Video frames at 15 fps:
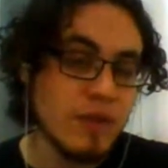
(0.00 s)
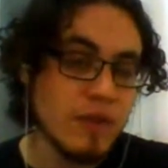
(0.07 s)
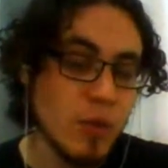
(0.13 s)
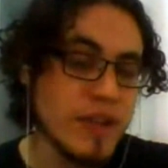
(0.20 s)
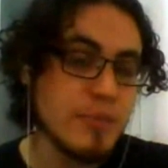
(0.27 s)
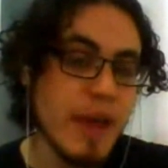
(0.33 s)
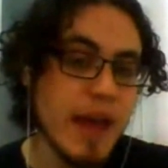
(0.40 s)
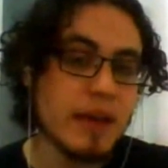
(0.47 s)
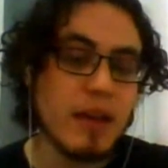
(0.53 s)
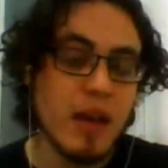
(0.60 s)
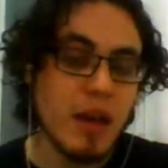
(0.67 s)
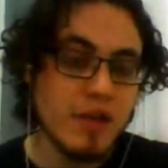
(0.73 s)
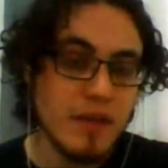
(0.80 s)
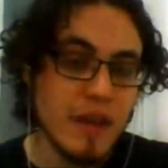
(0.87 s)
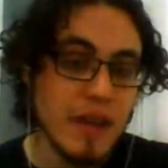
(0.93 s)
the West
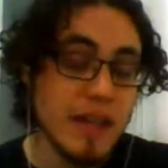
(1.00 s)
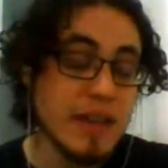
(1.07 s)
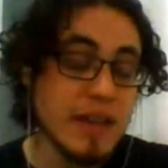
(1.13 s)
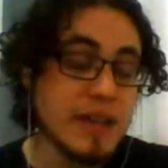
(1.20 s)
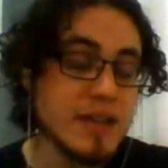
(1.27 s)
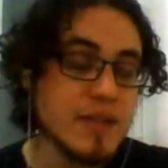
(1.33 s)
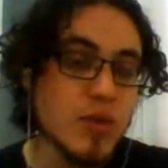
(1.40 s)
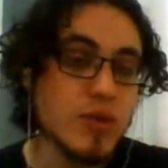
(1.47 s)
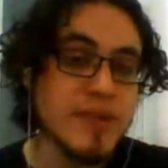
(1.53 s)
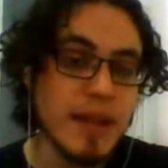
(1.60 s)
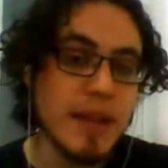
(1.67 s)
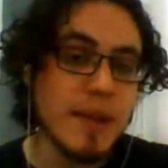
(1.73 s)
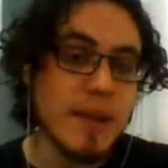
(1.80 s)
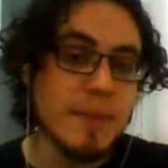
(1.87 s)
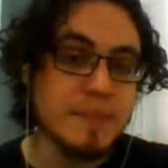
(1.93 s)
Bank, of East
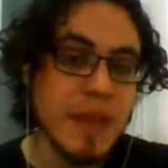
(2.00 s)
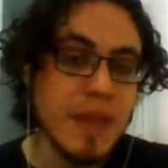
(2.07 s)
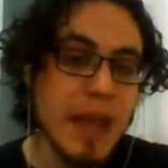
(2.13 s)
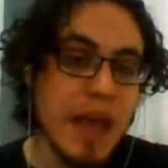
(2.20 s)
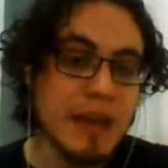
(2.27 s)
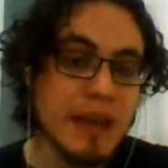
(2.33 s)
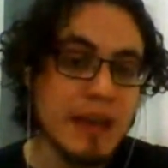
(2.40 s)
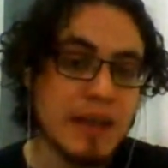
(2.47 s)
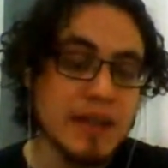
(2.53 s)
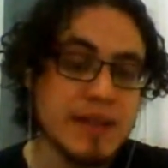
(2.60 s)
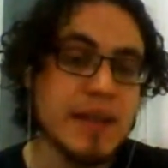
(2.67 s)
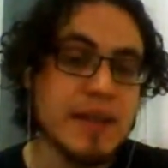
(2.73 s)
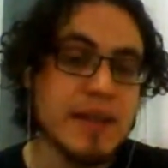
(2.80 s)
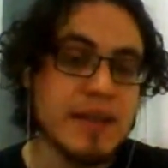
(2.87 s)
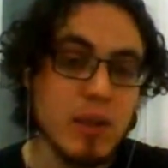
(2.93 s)
Jerusalem,
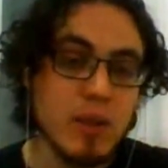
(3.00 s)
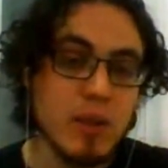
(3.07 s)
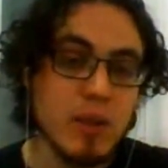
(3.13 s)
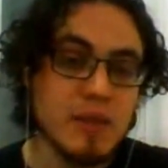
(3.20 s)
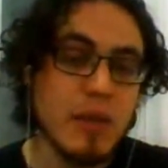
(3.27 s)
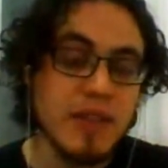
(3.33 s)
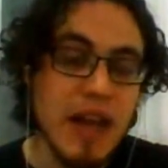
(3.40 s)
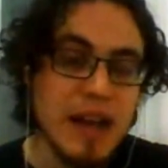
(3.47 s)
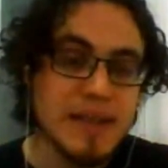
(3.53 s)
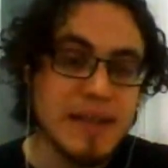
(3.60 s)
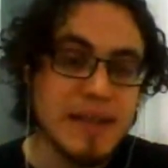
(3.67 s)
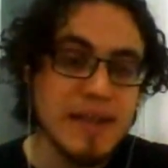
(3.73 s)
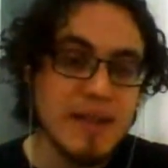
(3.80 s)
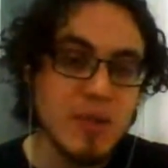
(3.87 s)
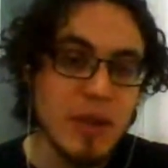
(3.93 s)
and in a sense also of
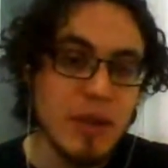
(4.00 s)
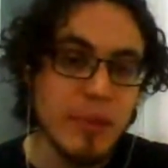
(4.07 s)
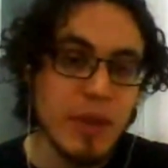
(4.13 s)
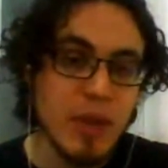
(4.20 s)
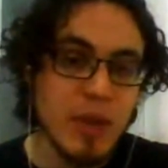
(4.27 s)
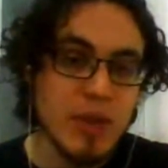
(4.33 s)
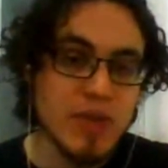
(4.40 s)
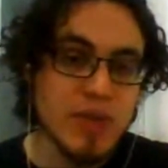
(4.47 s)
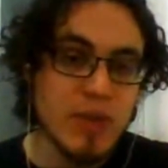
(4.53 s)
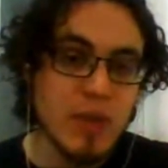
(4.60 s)
Gaza Strip.